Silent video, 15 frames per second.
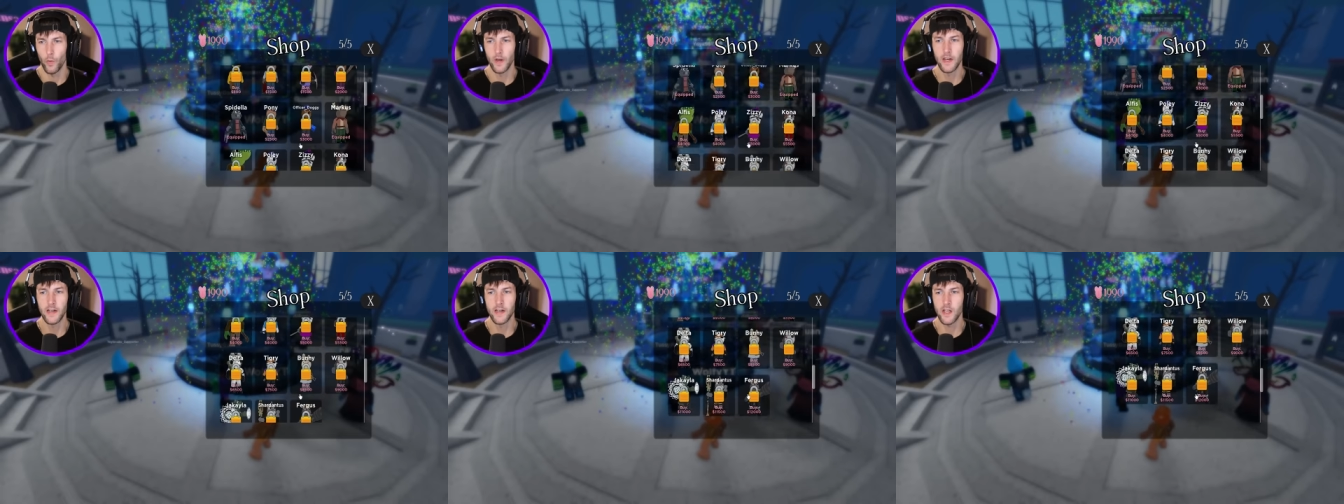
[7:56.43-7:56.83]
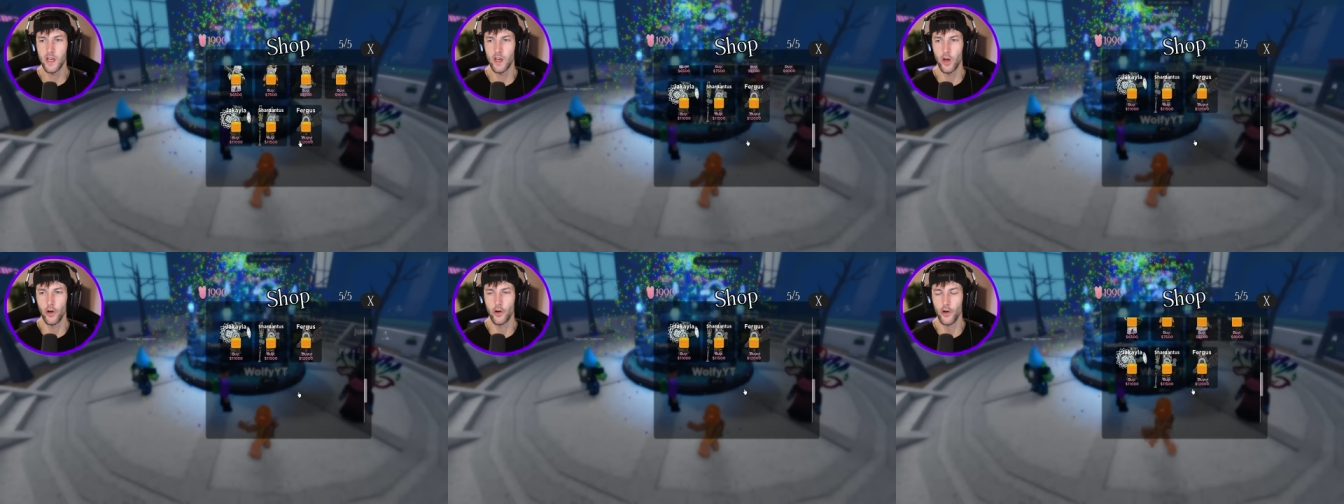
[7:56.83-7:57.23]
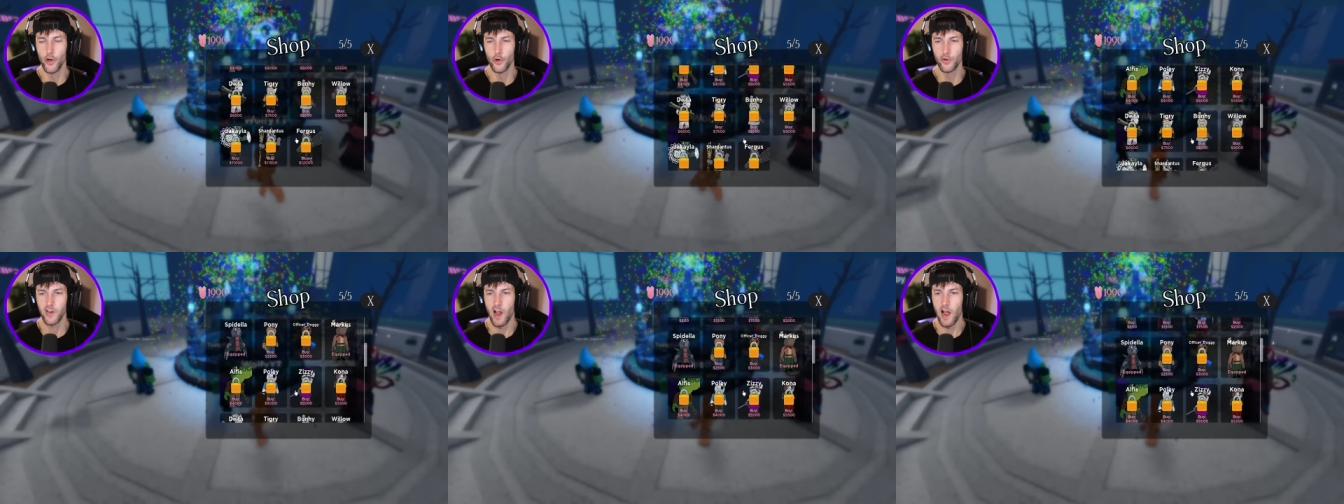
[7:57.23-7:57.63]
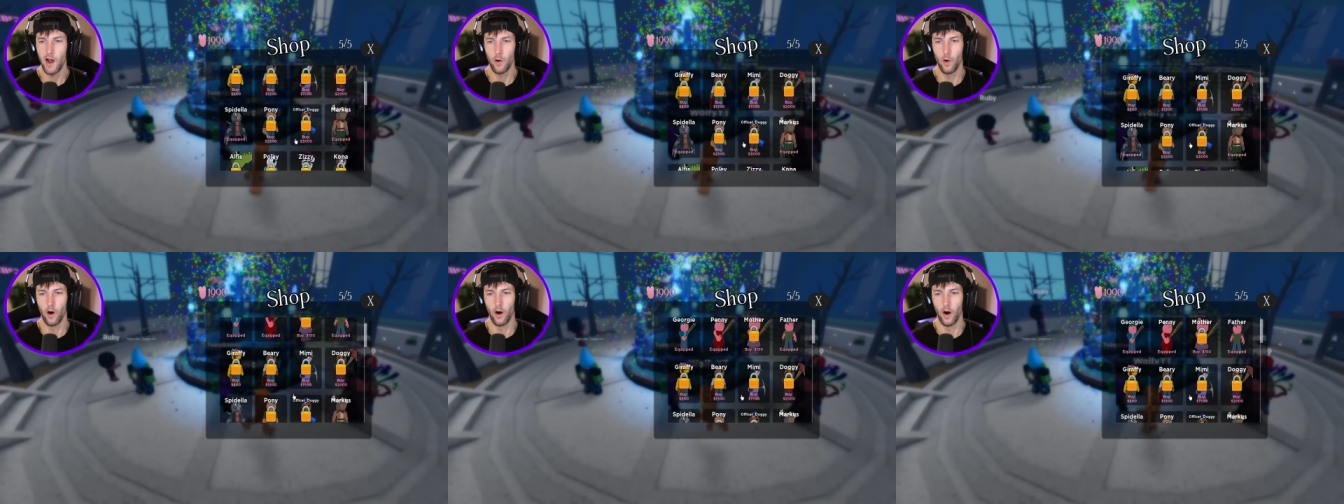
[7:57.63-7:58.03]
We need to get a new
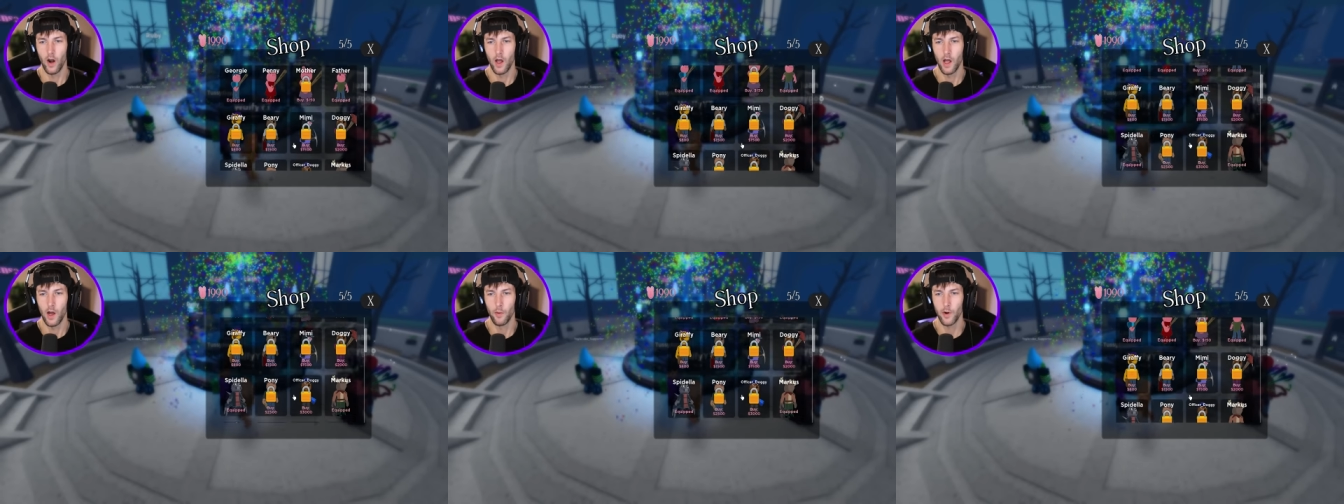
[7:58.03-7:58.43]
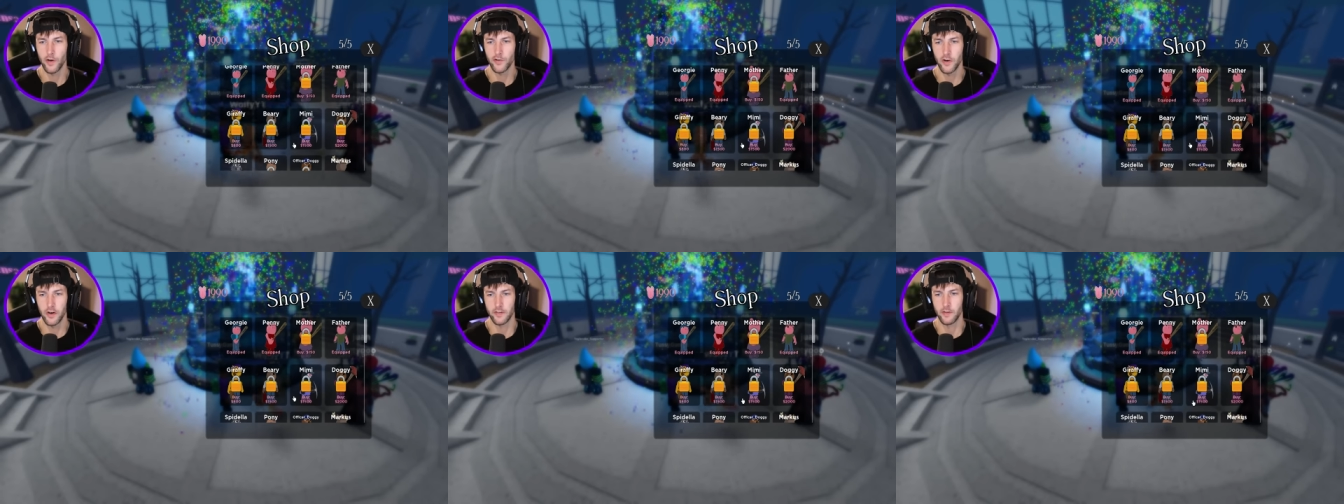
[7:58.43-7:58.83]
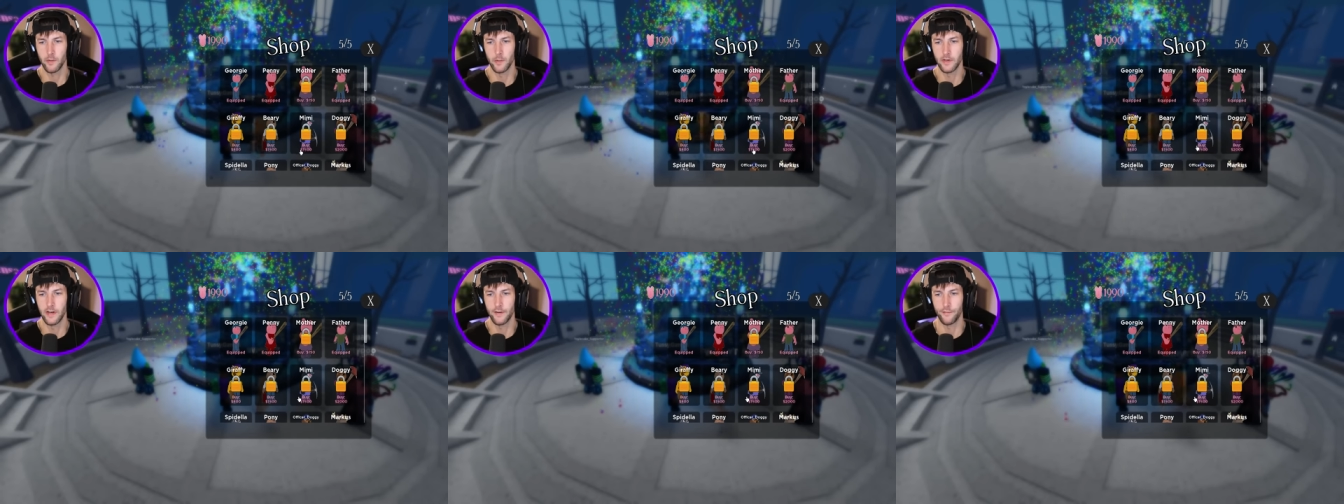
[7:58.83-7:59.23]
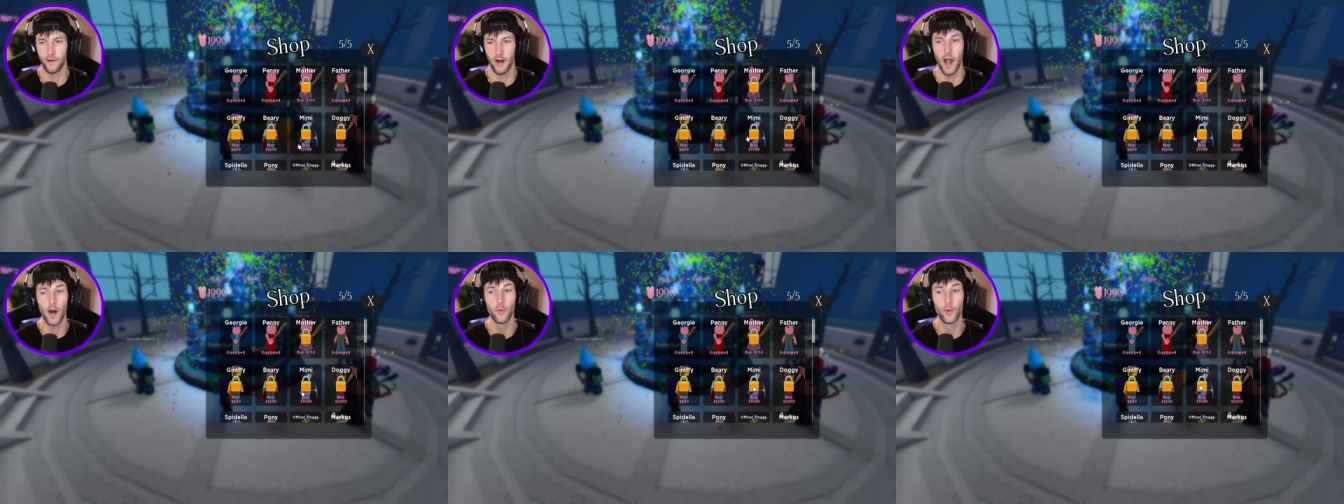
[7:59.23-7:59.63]
tower. I want to try something
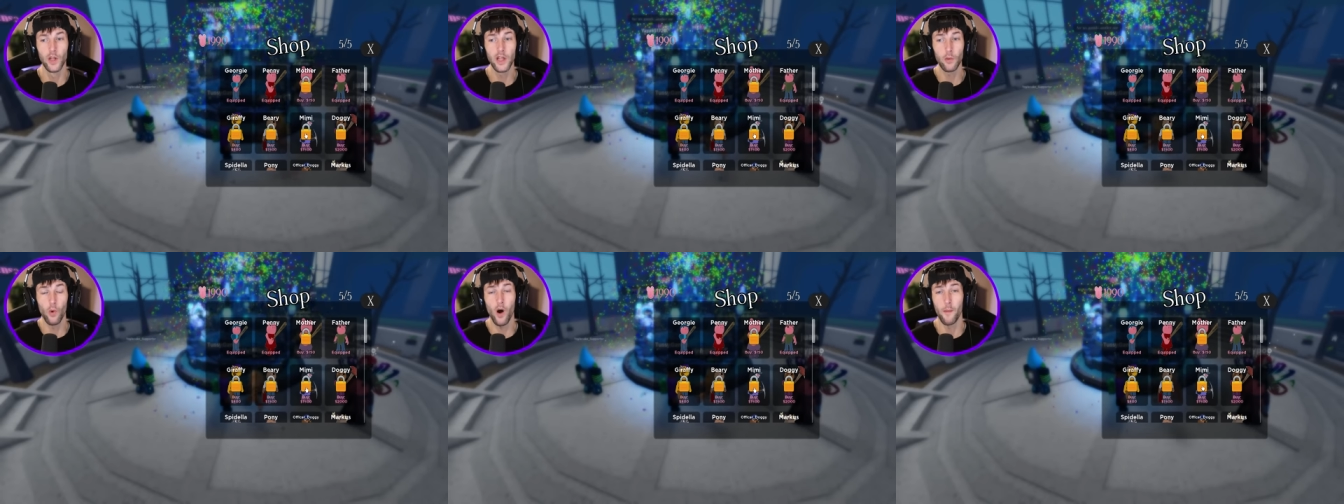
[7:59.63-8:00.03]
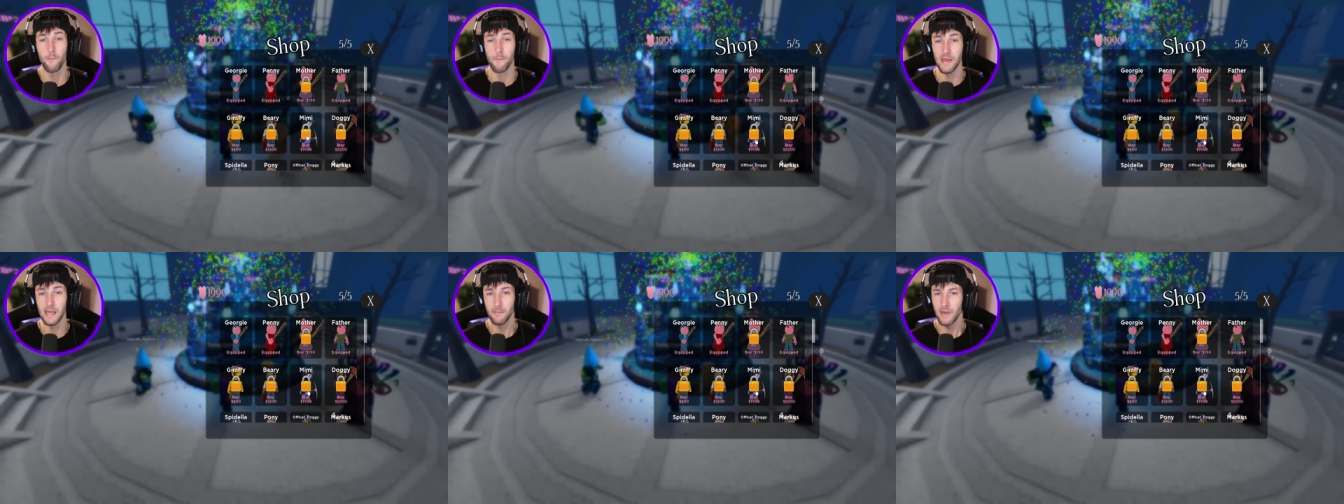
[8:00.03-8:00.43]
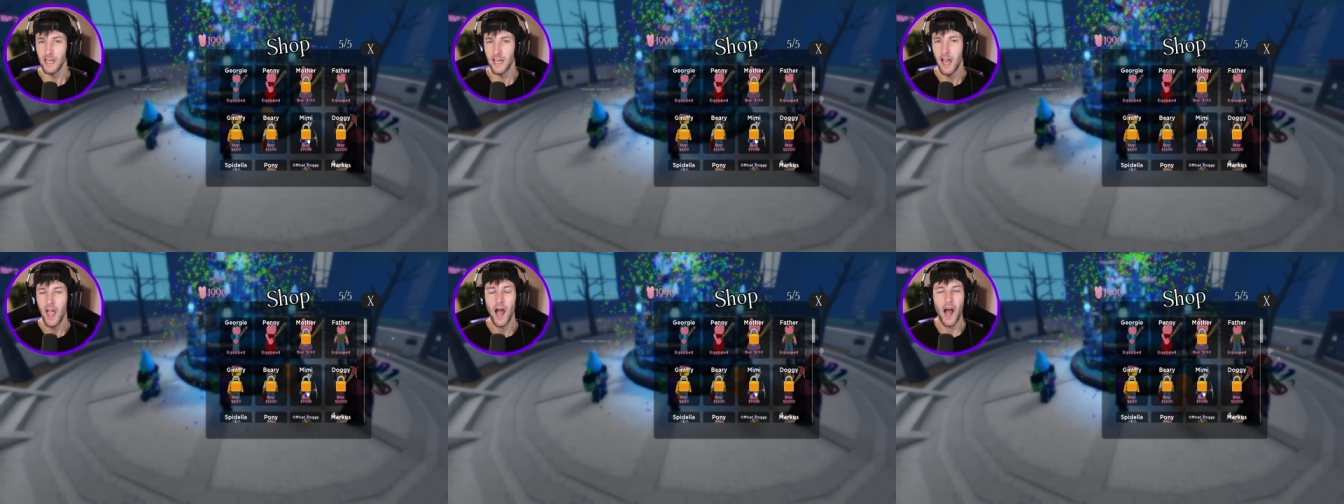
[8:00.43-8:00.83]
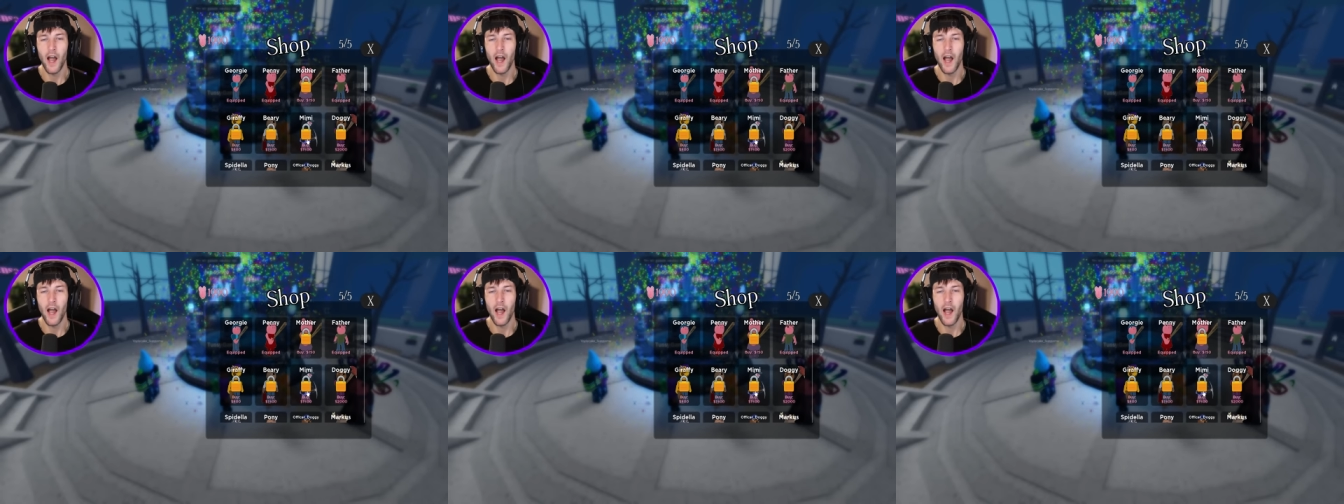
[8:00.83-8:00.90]
different. I really want Mimi.